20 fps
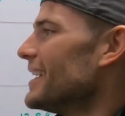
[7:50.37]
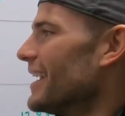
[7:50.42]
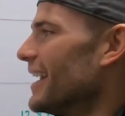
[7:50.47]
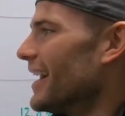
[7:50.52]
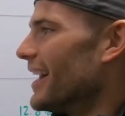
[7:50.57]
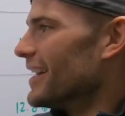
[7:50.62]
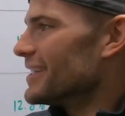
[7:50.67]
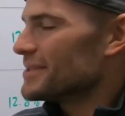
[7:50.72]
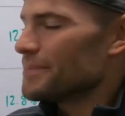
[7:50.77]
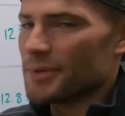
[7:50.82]

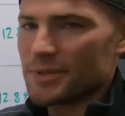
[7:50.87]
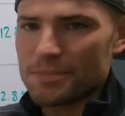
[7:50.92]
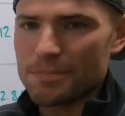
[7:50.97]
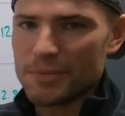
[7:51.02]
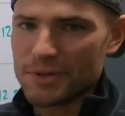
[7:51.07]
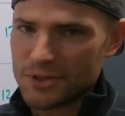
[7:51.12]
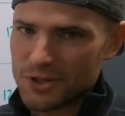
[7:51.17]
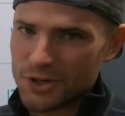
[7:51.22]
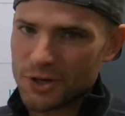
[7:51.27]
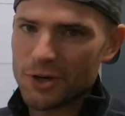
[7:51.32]
as the most
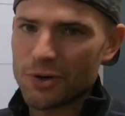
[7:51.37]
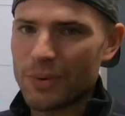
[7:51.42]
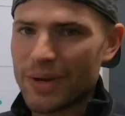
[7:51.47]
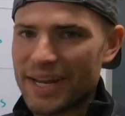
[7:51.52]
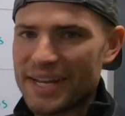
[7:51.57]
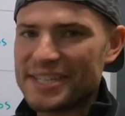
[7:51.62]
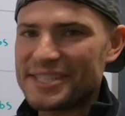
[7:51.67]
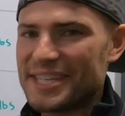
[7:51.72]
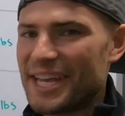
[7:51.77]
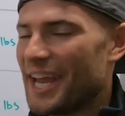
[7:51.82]
mature way
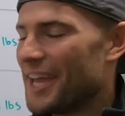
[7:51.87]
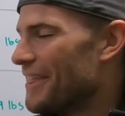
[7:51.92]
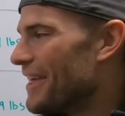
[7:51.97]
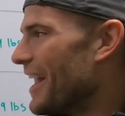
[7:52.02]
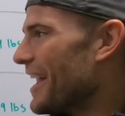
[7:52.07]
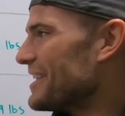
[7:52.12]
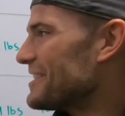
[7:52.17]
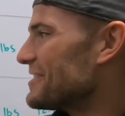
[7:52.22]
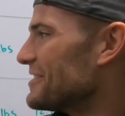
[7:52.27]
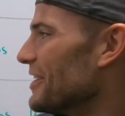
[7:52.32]
to say
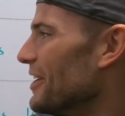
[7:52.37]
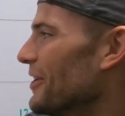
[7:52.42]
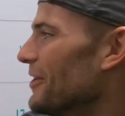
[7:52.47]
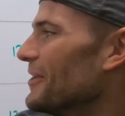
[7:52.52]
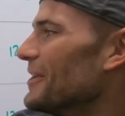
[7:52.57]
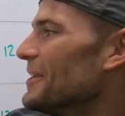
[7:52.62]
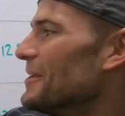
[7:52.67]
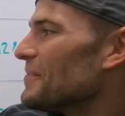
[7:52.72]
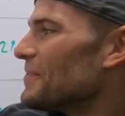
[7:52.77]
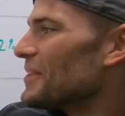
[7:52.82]
that. So,
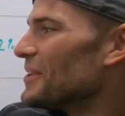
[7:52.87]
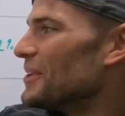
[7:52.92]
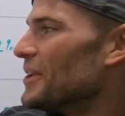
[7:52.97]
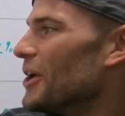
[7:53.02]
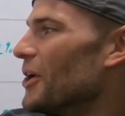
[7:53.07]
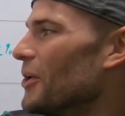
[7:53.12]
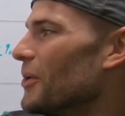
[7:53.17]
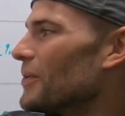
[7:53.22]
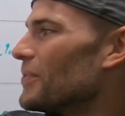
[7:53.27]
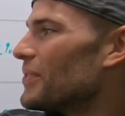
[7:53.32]

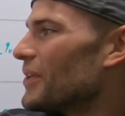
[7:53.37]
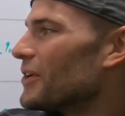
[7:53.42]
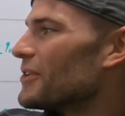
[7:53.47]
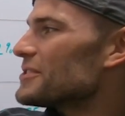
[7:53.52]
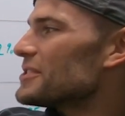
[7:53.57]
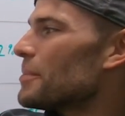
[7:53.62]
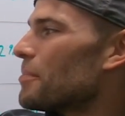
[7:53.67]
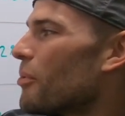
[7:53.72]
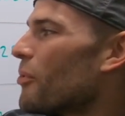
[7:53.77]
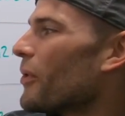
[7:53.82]

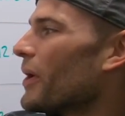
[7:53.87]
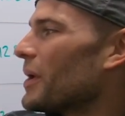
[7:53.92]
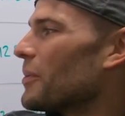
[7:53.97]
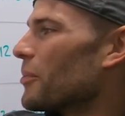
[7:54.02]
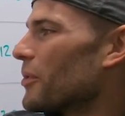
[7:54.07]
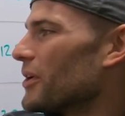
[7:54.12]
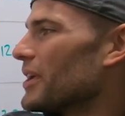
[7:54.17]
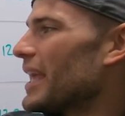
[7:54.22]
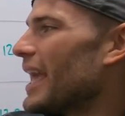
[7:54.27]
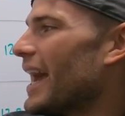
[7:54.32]
there's a point
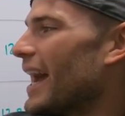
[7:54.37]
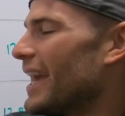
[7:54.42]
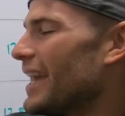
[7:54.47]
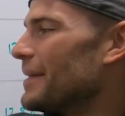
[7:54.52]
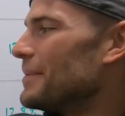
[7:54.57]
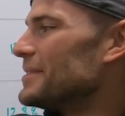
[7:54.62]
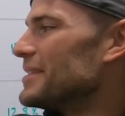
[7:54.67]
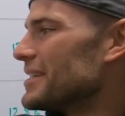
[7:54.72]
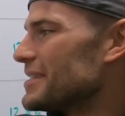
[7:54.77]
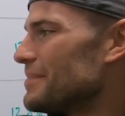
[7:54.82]
where, yeah,
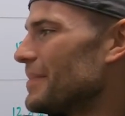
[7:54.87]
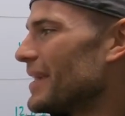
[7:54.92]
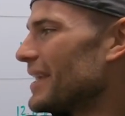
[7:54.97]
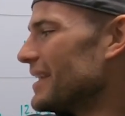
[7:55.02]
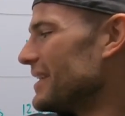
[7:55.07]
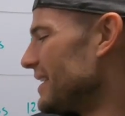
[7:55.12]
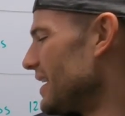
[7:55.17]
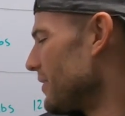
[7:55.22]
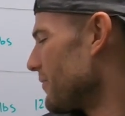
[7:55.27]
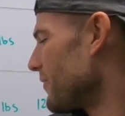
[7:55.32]
it does make
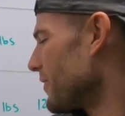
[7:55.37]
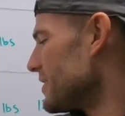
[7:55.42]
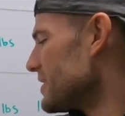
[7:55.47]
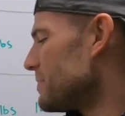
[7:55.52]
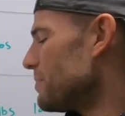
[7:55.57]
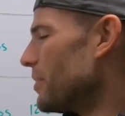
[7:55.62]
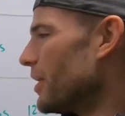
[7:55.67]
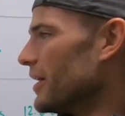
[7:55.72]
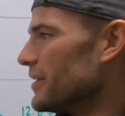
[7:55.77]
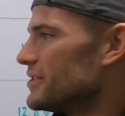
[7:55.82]
a difference,
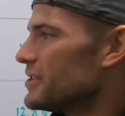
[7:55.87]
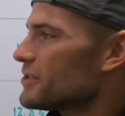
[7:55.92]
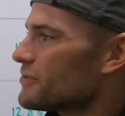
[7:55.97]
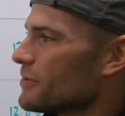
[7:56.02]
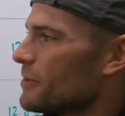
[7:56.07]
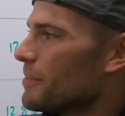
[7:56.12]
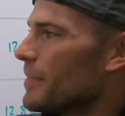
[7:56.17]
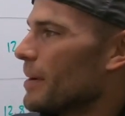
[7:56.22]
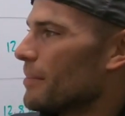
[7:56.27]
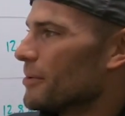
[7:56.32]
but just
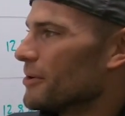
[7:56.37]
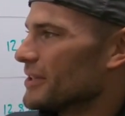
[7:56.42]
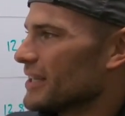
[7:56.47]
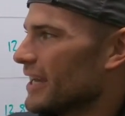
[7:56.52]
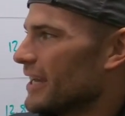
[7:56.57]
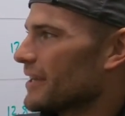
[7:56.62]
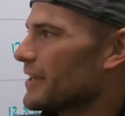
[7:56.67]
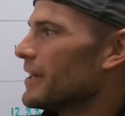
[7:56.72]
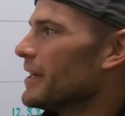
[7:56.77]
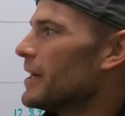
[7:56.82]
remember,
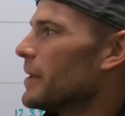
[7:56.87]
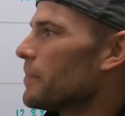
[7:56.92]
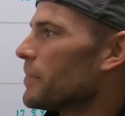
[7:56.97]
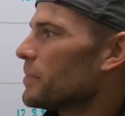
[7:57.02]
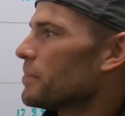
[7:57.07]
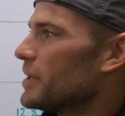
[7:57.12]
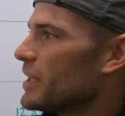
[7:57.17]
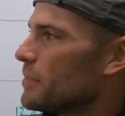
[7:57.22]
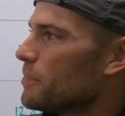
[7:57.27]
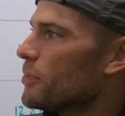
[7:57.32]
like,
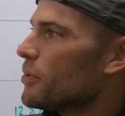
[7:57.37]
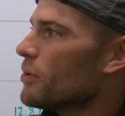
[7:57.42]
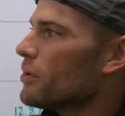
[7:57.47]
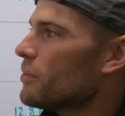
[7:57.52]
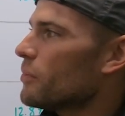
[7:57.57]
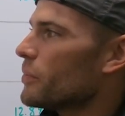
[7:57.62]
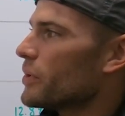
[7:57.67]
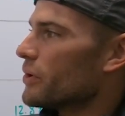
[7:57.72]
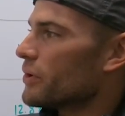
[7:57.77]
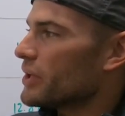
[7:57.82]

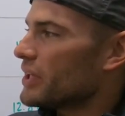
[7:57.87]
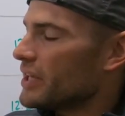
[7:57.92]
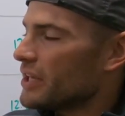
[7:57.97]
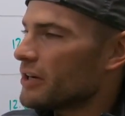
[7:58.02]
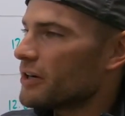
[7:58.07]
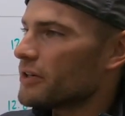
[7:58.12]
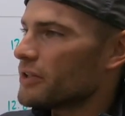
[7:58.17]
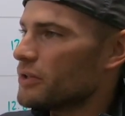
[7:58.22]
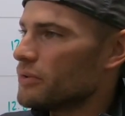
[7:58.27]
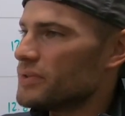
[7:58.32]
people will
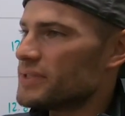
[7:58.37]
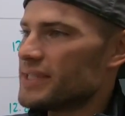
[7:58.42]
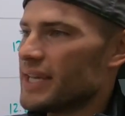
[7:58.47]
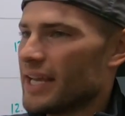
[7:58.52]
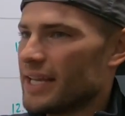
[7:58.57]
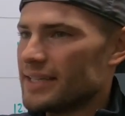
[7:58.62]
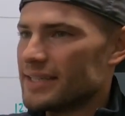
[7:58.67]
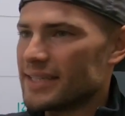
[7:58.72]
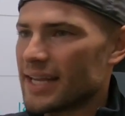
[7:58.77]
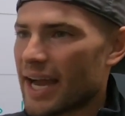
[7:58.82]
hear you
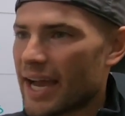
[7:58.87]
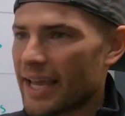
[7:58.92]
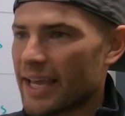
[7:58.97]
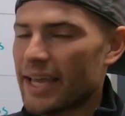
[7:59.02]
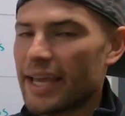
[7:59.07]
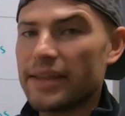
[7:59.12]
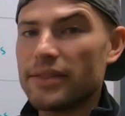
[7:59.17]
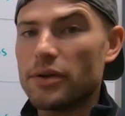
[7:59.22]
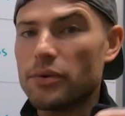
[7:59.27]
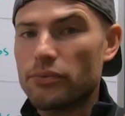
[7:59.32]
say
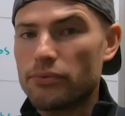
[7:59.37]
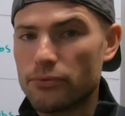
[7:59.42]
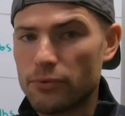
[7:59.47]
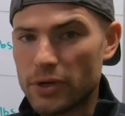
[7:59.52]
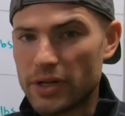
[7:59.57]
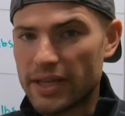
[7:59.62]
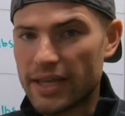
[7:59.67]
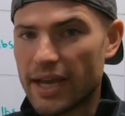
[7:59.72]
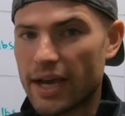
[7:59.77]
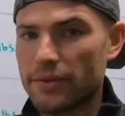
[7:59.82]
diet and they'll
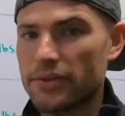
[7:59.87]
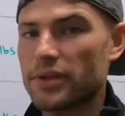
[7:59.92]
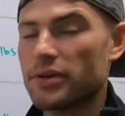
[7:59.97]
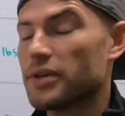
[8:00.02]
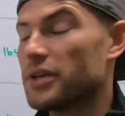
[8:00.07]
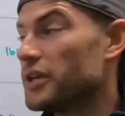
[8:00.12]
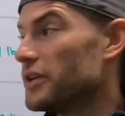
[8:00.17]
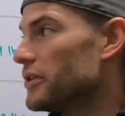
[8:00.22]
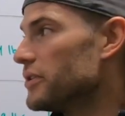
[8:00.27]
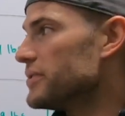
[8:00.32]
freak out. They'll
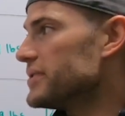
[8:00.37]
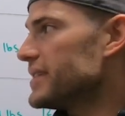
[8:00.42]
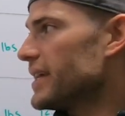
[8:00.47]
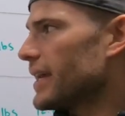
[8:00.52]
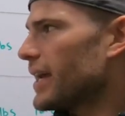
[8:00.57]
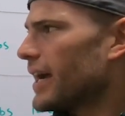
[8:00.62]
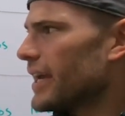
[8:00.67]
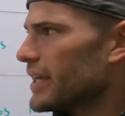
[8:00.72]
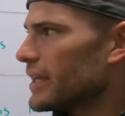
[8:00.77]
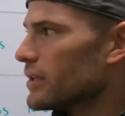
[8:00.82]
hear you
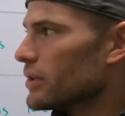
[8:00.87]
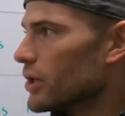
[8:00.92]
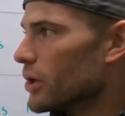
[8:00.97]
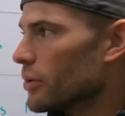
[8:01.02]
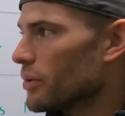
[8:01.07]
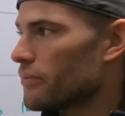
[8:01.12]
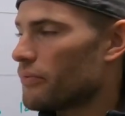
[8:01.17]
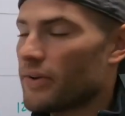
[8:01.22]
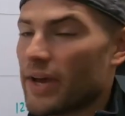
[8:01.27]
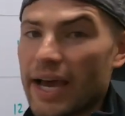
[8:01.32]
say, I eat
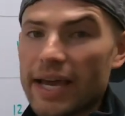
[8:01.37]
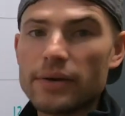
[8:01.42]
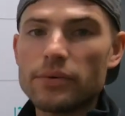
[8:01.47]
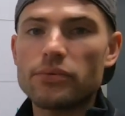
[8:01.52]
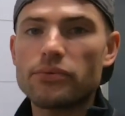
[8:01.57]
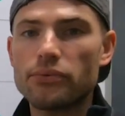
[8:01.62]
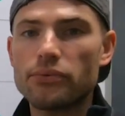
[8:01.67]
lower fat, and